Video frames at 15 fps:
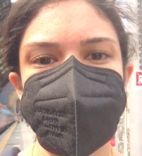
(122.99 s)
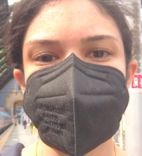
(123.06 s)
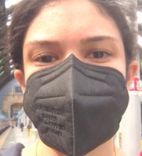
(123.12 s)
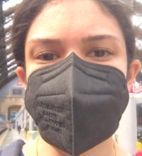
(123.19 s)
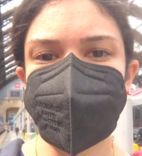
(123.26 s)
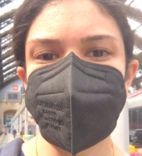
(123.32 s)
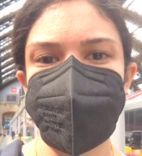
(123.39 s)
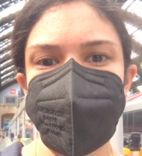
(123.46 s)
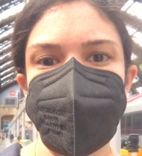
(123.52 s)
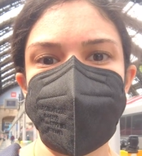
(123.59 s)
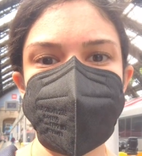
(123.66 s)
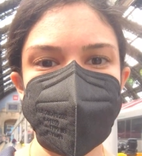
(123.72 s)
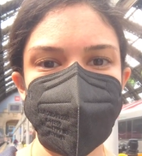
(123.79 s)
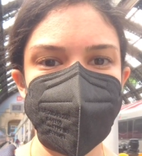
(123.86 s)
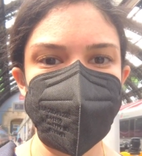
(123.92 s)
deals on the
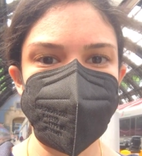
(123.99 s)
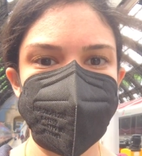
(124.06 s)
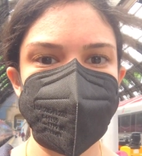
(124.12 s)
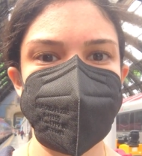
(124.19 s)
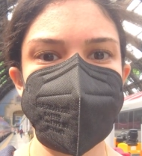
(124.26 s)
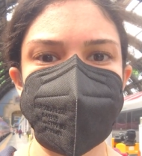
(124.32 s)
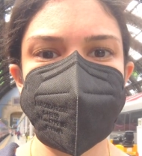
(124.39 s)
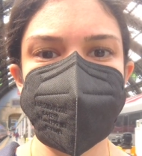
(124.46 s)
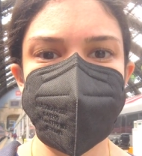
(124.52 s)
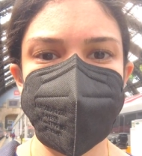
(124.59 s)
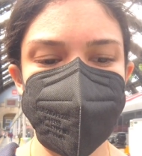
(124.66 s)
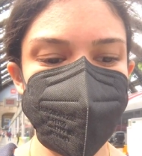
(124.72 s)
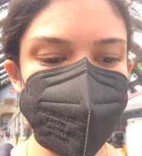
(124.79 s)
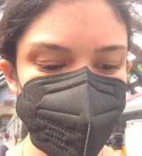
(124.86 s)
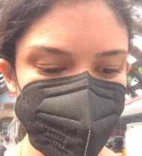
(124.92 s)
first class
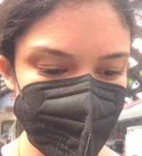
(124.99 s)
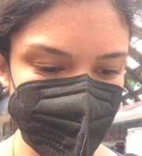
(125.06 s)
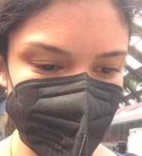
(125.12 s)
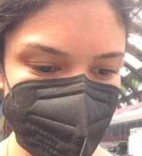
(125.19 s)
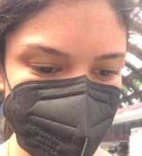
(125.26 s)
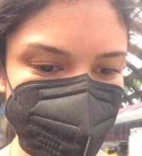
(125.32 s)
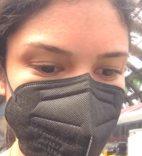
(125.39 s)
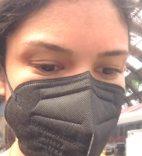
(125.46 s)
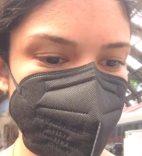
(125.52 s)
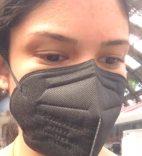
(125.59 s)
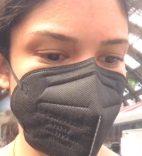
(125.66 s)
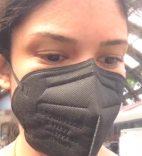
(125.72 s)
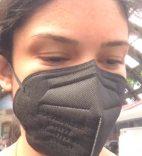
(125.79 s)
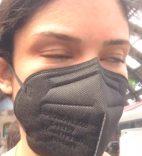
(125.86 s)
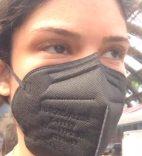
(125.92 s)
sometimes. So
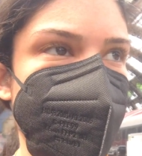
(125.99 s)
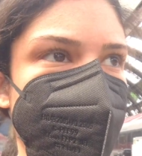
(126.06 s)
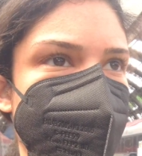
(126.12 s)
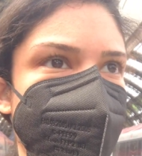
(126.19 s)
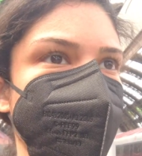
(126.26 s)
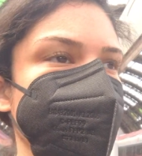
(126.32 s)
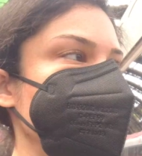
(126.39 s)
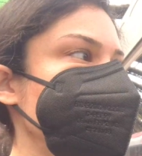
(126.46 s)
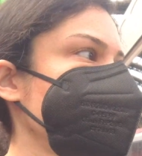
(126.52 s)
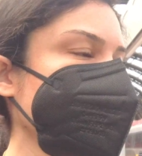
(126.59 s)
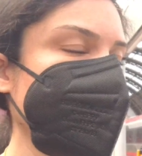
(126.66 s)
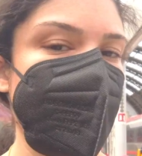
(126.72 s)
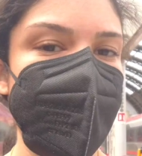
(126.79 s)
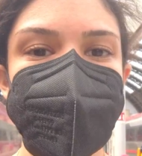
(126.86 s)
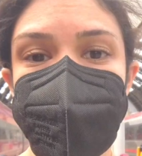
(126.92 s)
it's worth
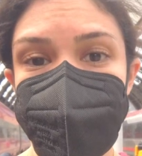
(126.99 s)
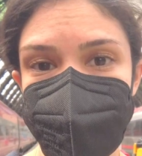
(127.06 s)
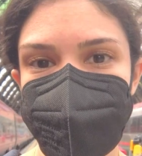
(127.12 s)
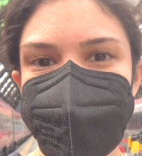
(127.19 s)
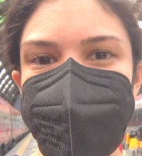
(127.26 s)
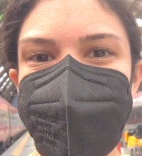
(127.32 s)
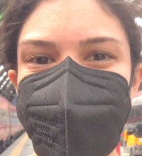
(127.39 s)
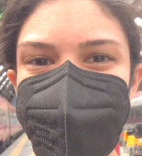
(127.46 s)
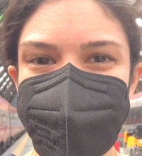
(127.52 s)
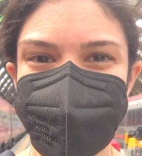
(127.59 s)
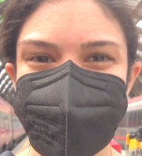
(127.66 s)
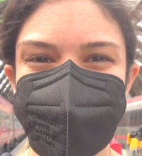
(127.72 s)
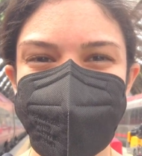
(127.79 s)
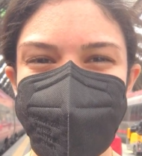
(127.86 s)
taking a look at